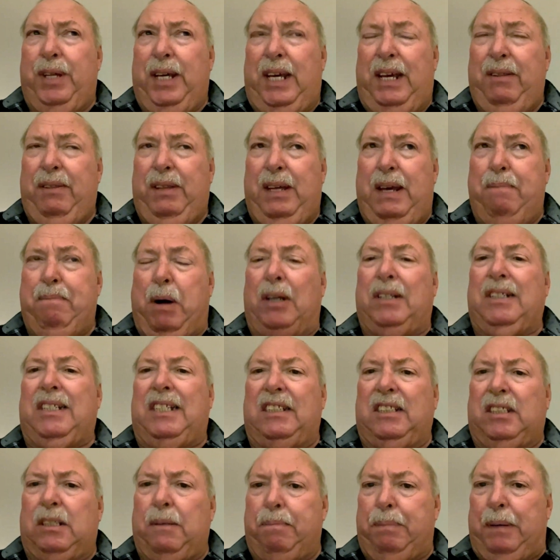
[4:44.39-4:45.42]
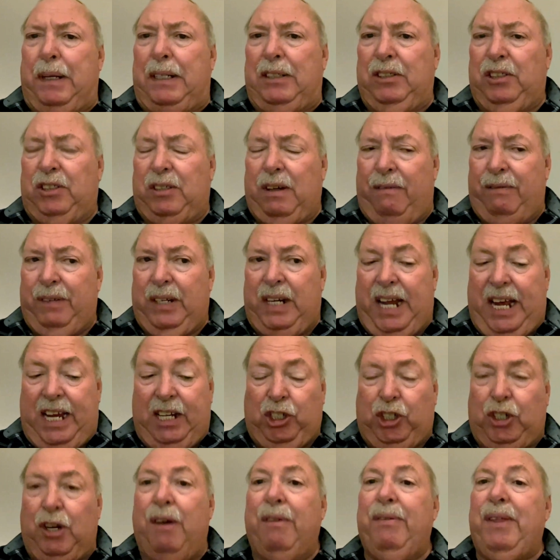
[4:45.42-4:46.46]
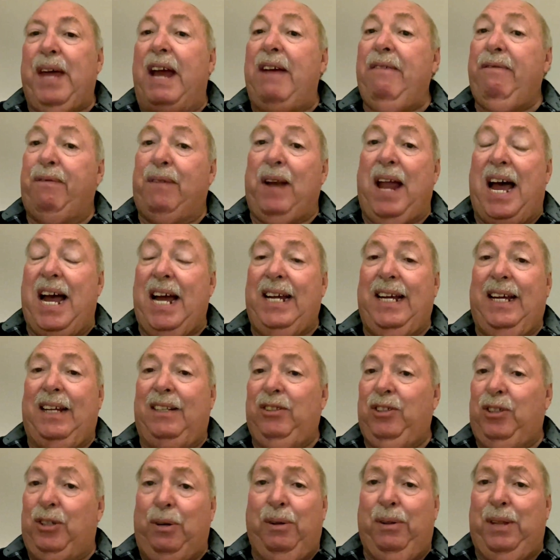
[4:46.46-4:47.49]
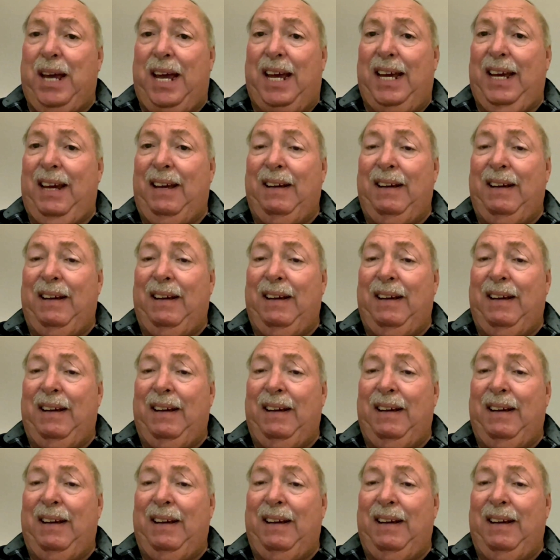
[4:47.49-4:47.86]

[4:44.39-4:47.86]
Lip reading: the participants of an air show, they fly and do